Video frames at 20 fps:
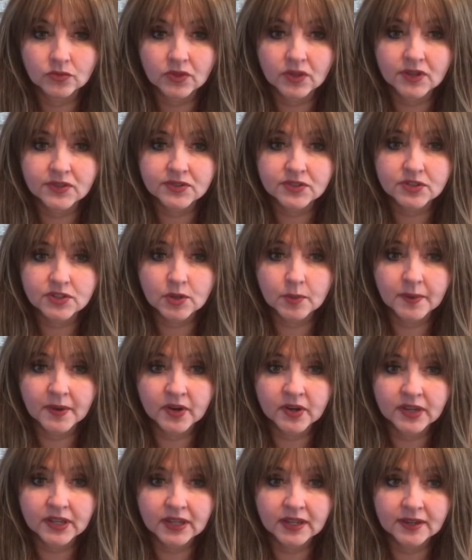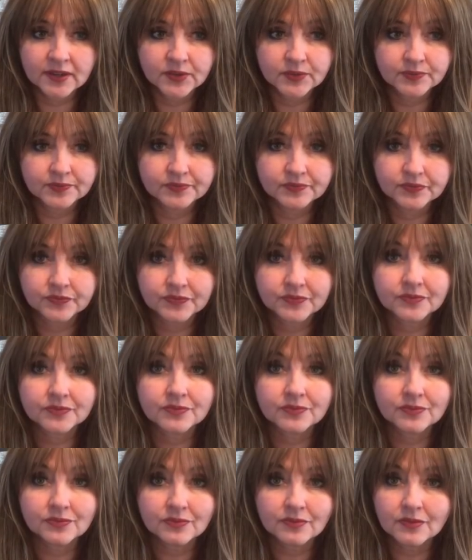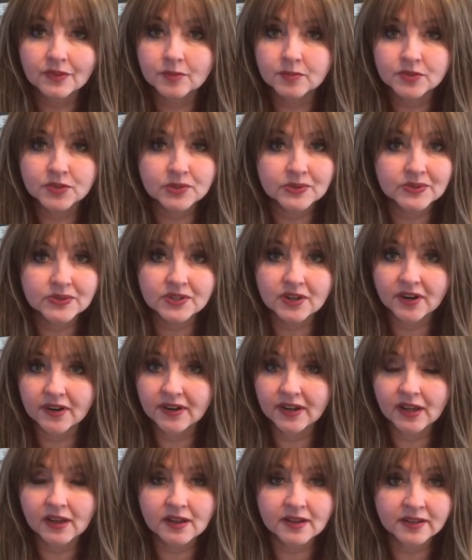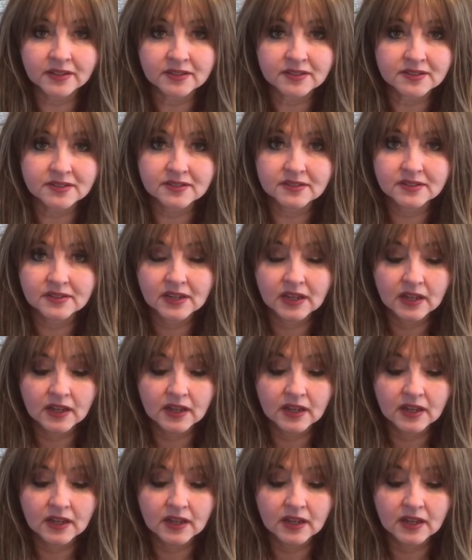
They're still barking. I'm so sorry, guys.